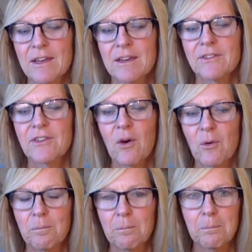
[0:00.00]

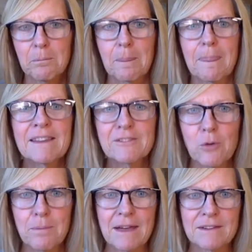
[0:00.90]
So let's
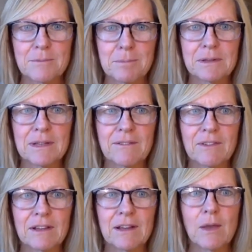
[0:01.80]
go back to
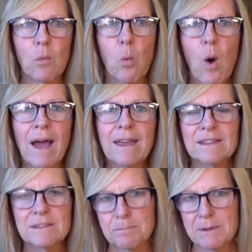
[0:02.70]
believing. Like, why
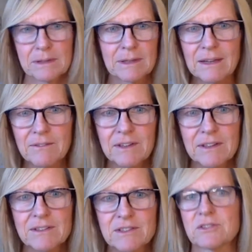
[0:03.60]
is
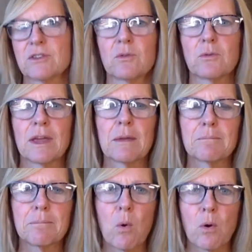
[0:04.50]
believing so
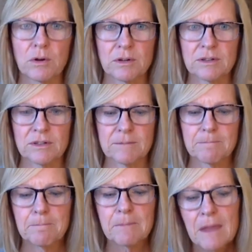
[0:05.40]
important?
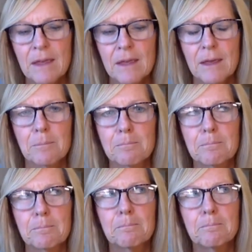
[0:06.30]

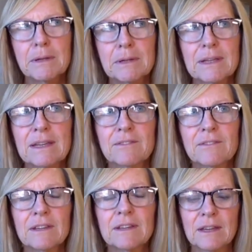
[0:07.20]

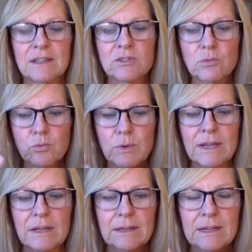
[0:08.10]
Believing is
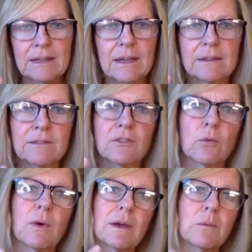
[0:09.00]
really, so
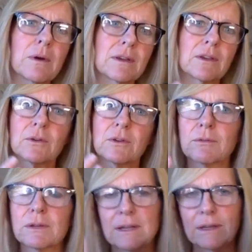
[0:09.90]
what I want you to
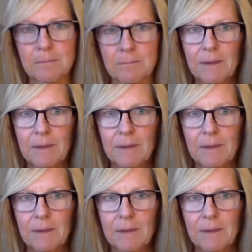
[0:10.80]
really